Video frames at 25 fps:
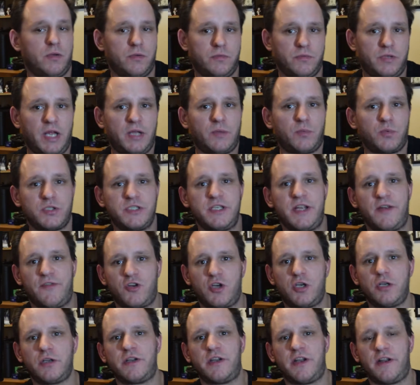That was never
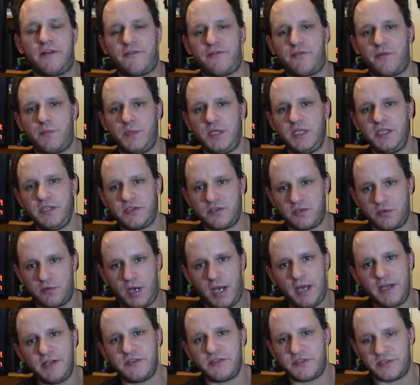good enough for me, so
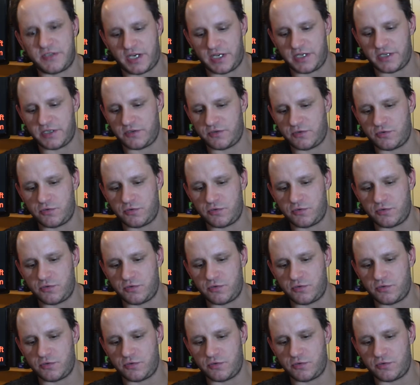I decided